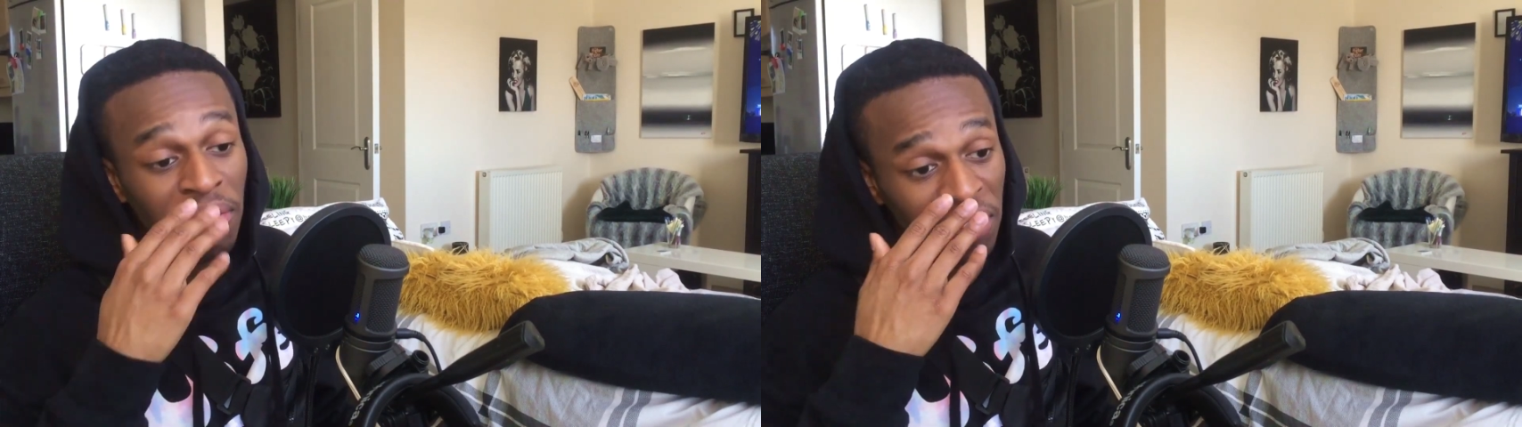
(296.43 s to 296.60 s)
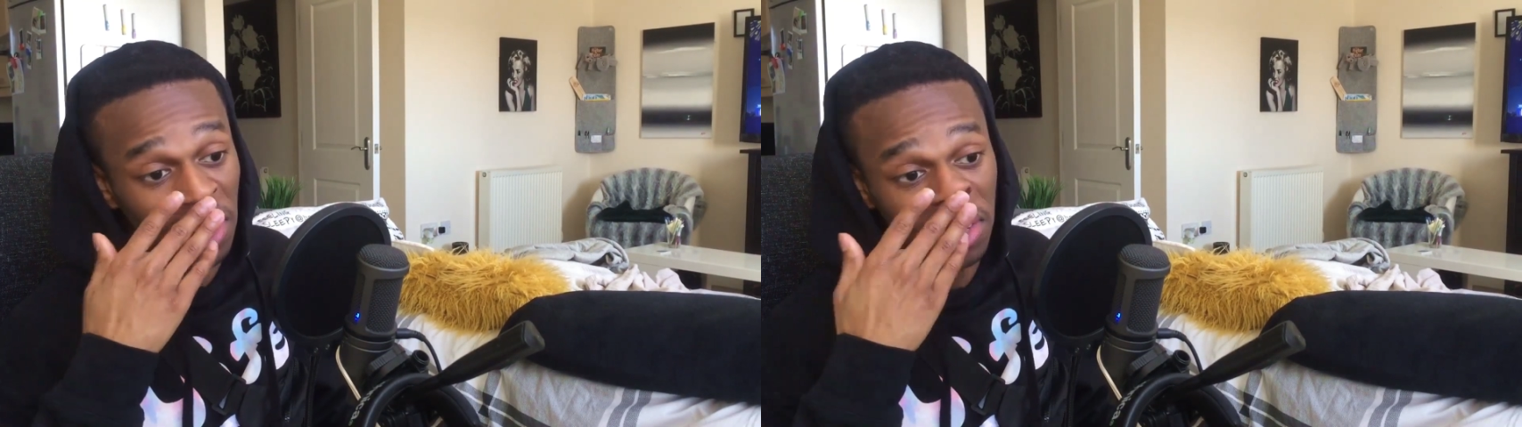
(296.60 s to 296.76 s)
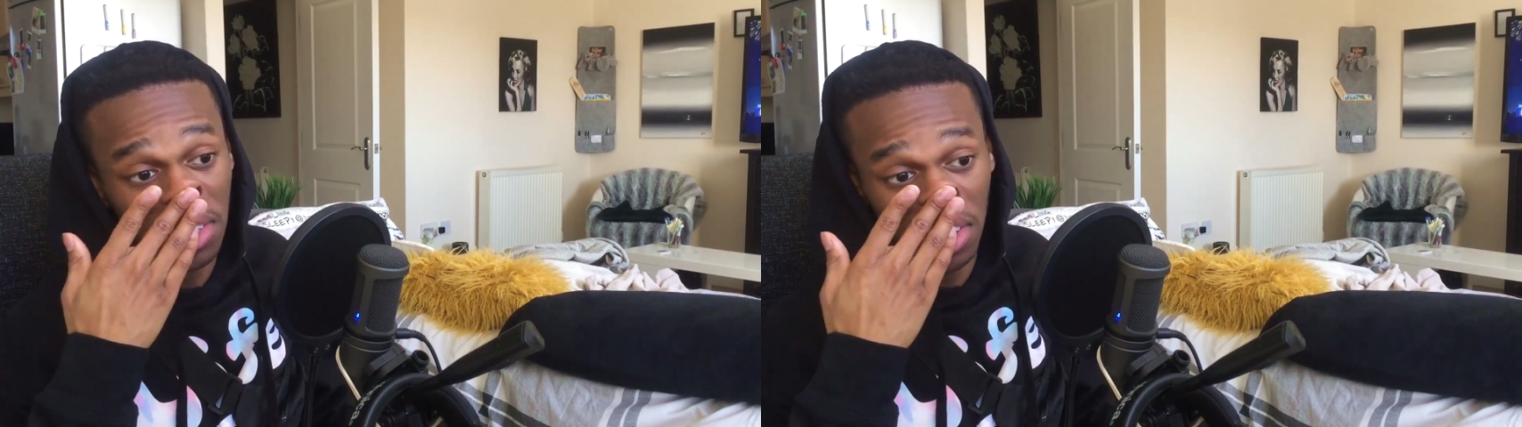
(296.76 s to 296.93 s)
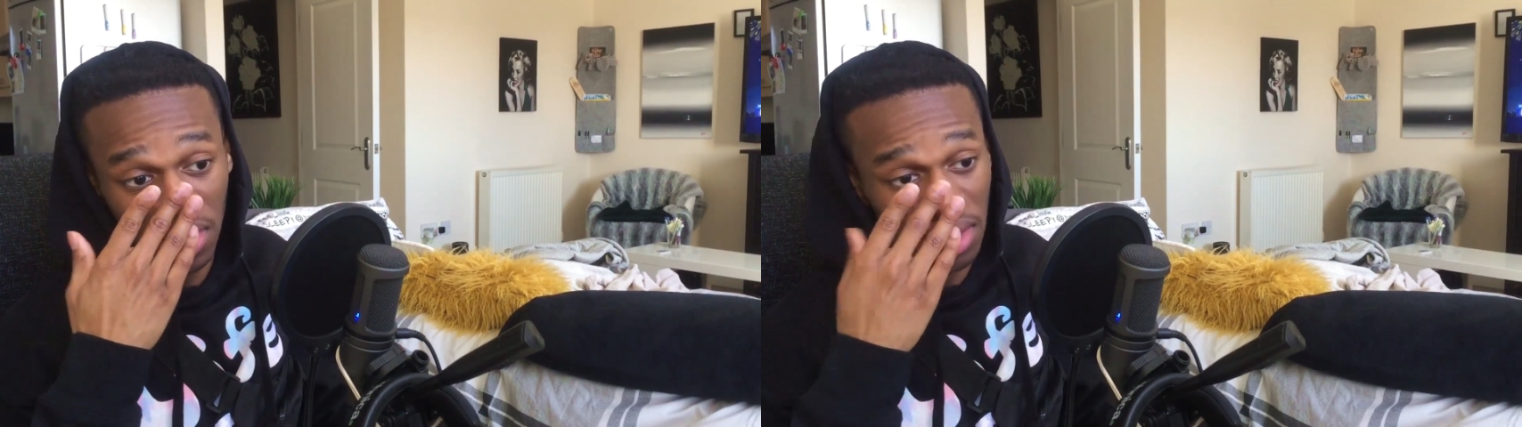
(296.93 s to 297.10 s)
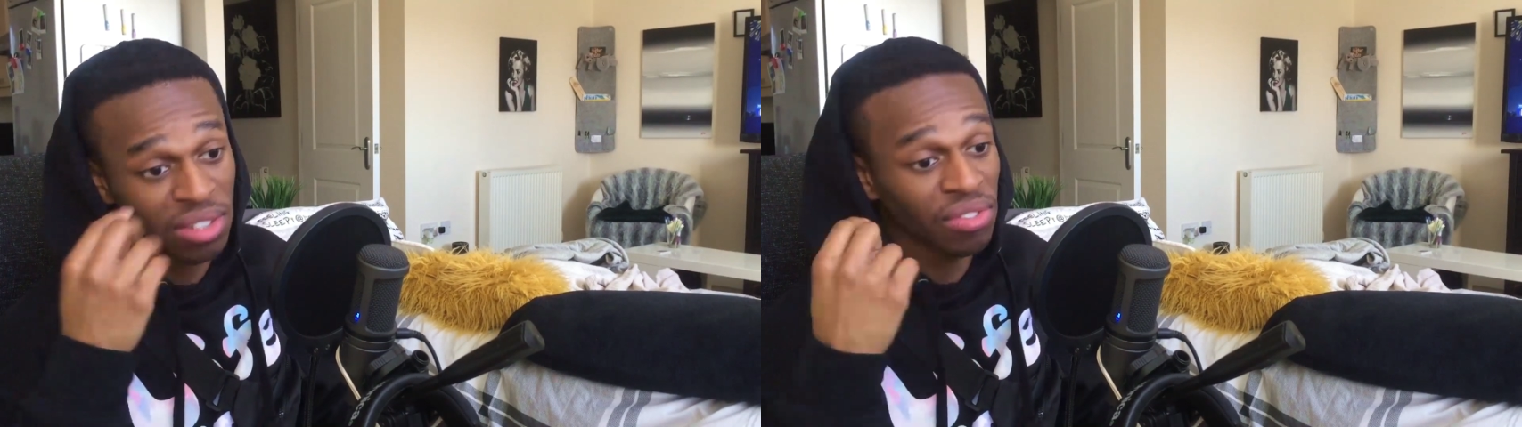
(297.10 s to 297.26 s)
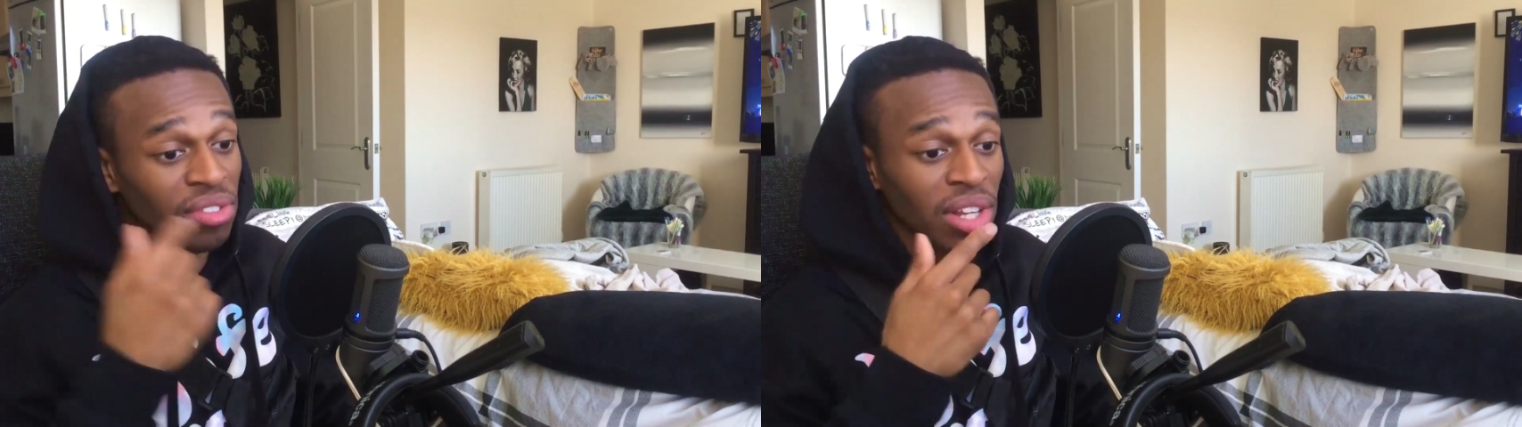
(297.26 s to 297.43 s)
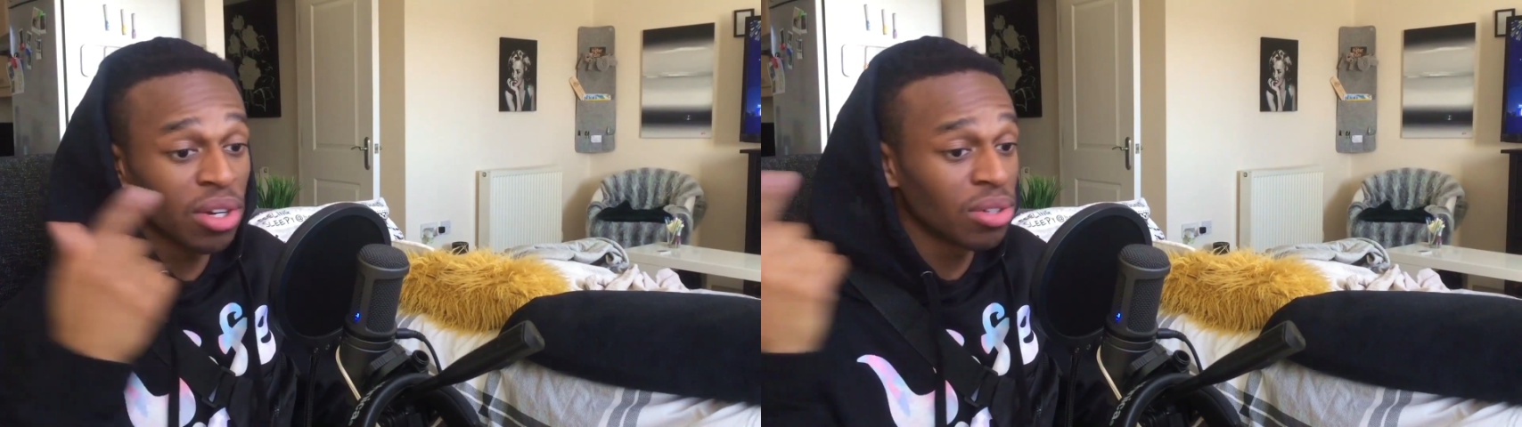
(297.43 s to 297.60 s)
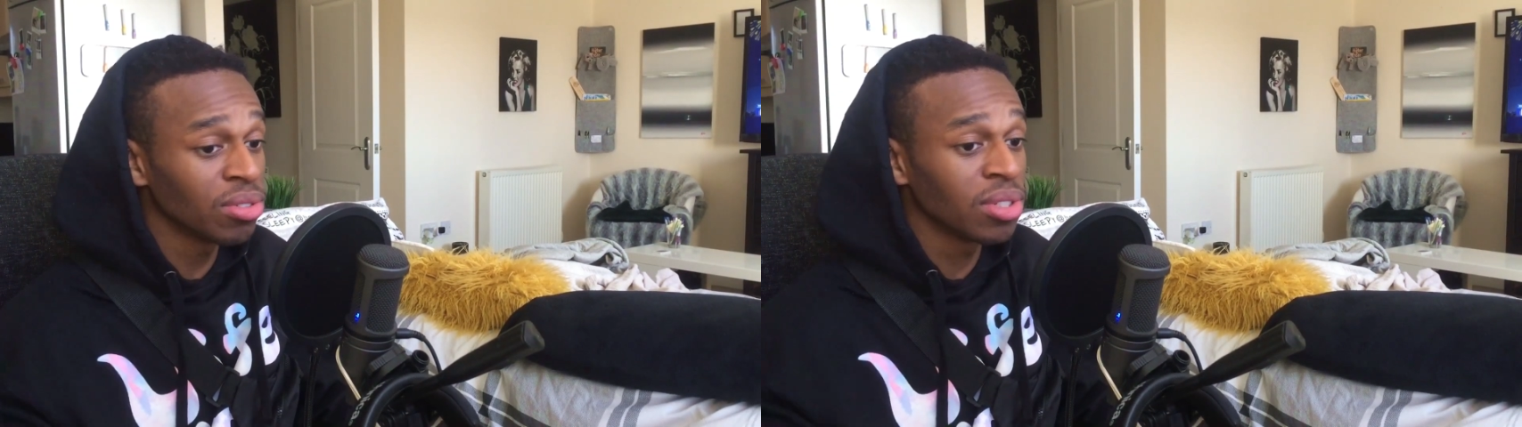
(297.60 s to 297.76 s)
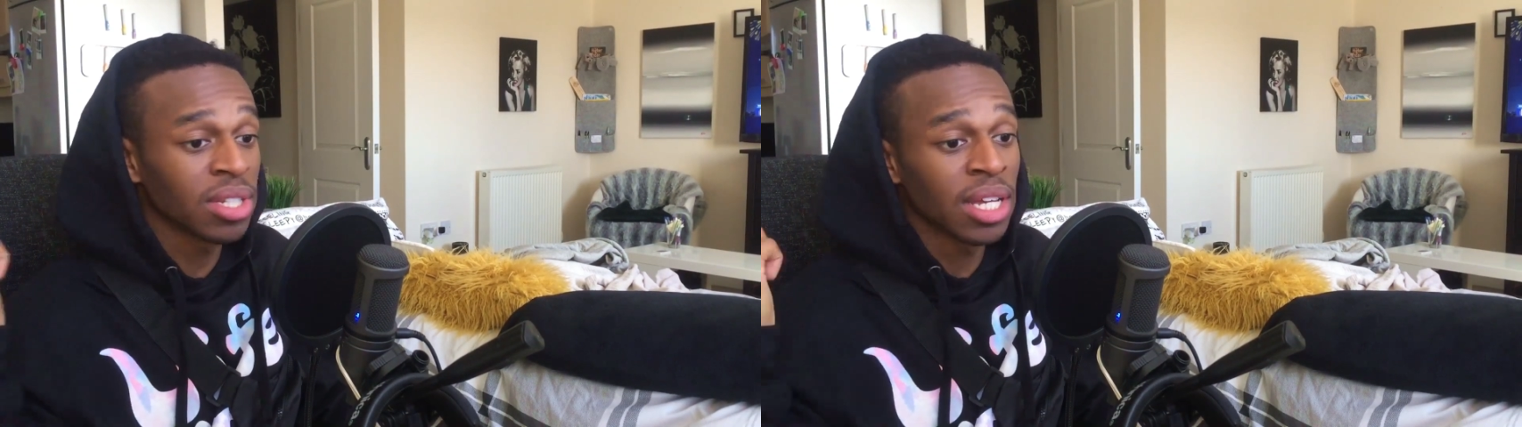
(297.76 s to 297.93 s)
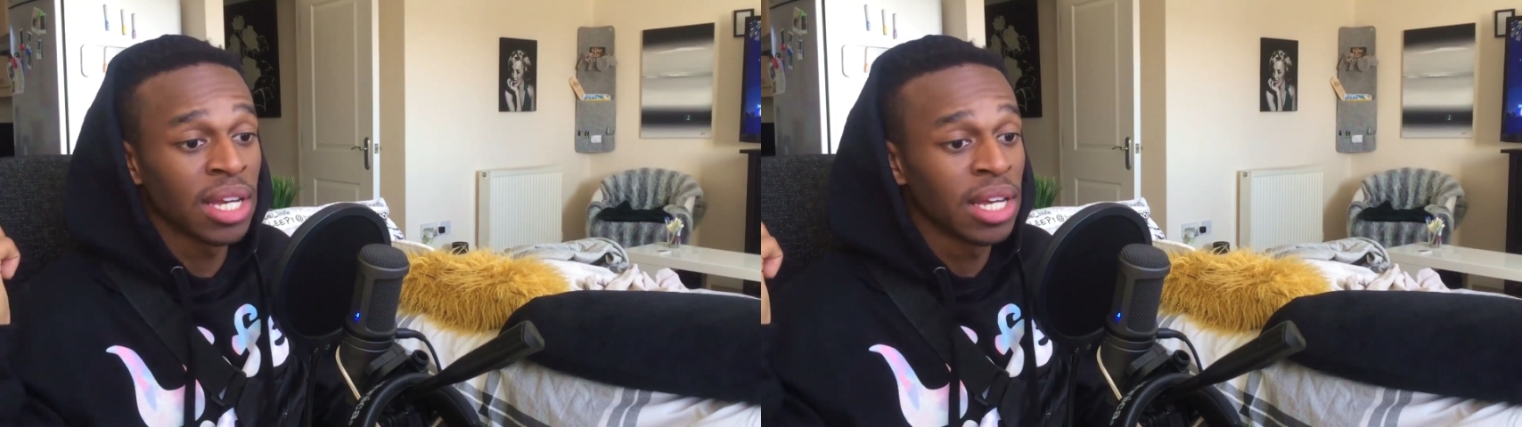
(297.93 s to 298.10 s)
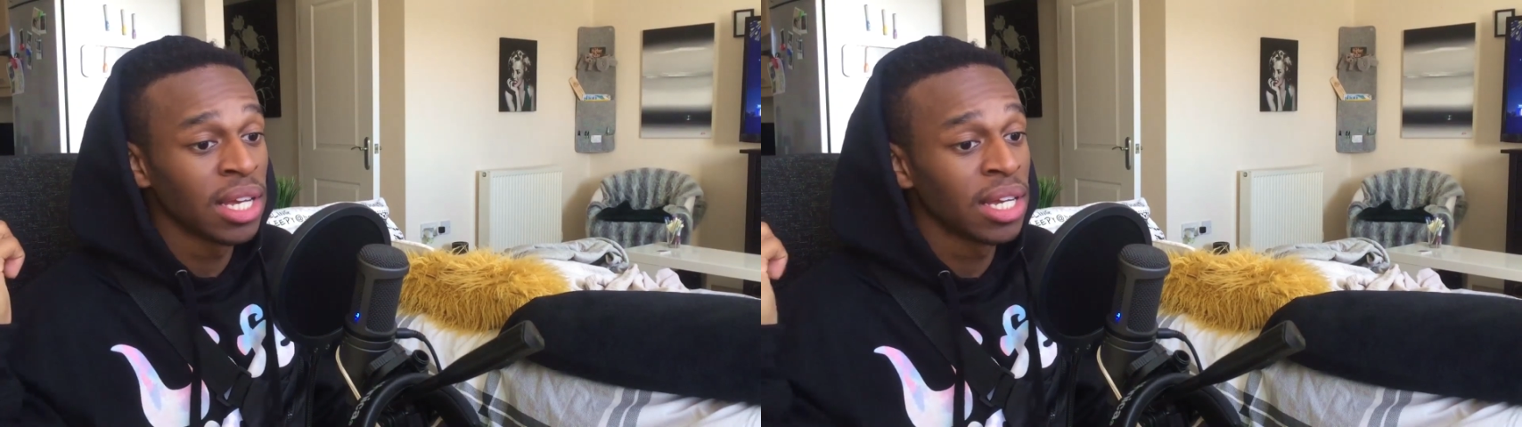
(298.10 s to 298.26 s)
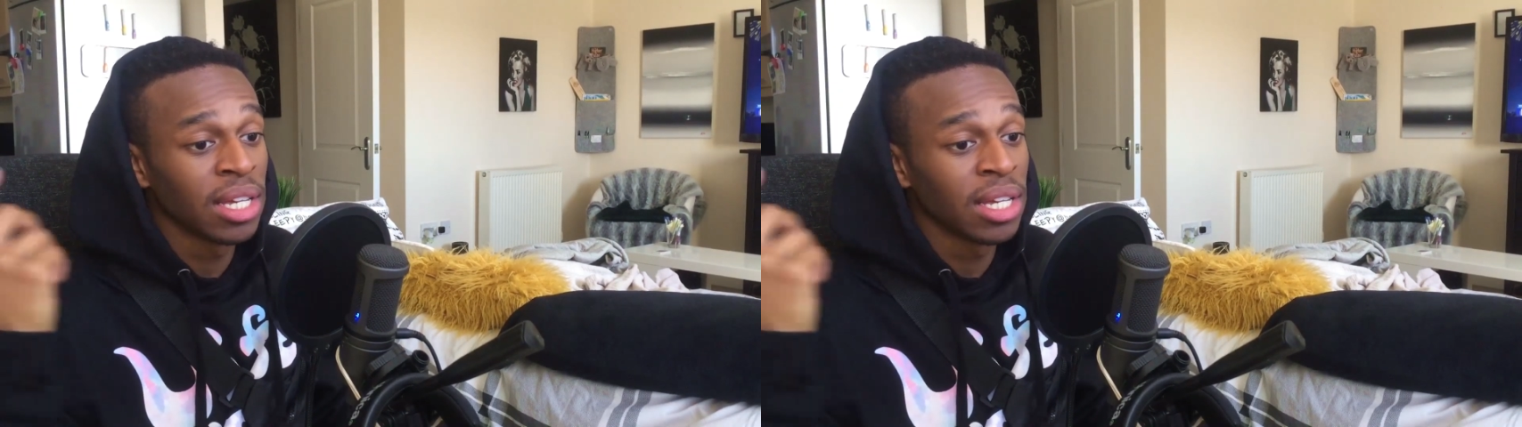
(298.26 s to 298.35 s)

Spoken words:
I'll never get sick of his flows,